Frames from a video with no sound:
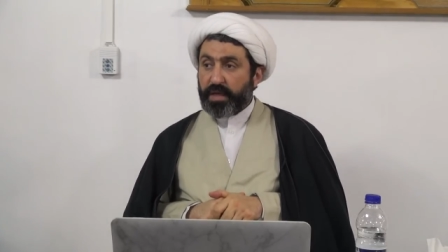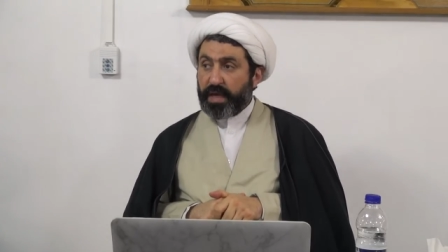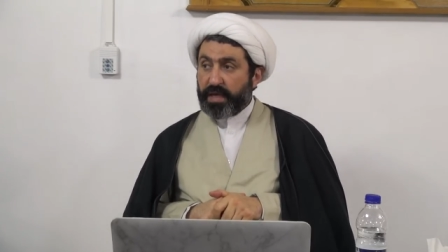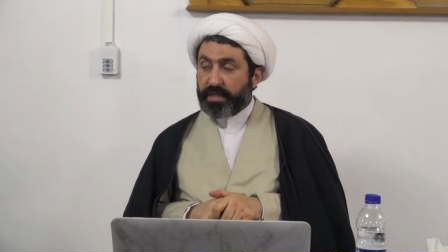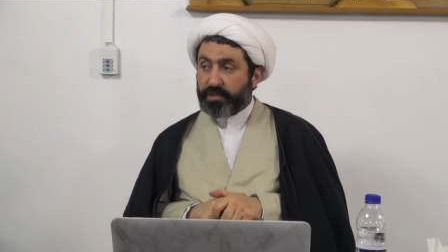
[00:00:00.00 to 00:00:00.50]

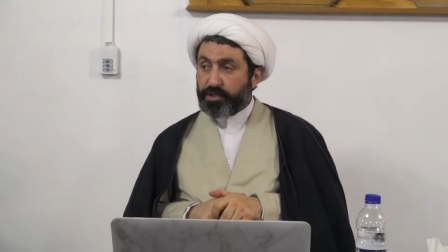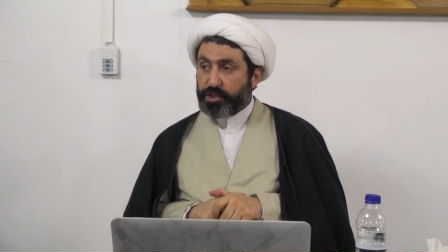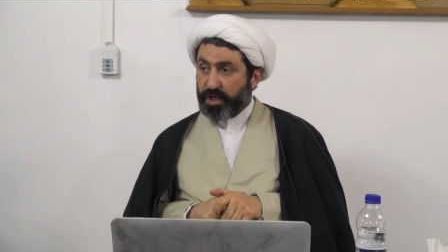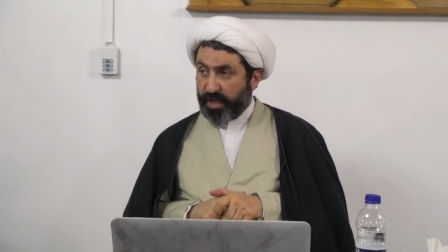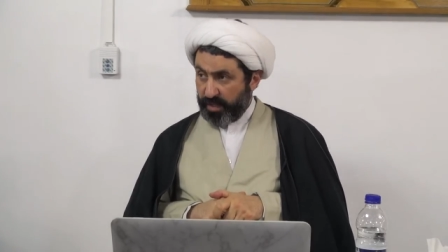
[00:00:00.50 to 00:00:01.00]
and
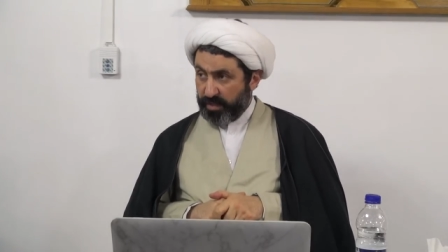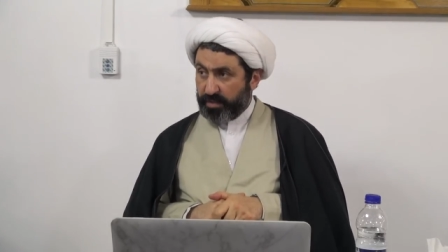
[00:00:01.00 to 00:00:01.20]
Shia